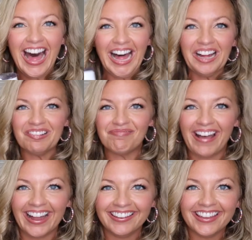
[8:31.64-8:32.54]
um,
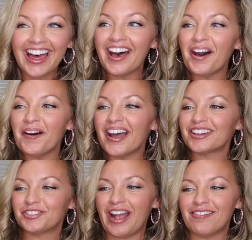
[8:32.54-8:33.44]

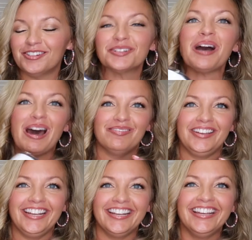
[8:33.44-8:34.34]
hello travel
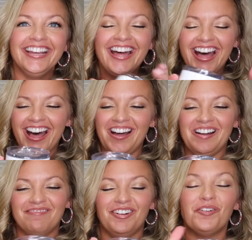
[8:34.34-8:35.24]
coffee.
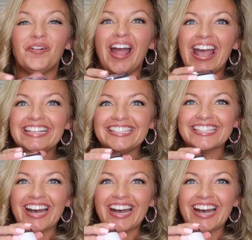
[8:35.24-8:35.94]
Um, or iced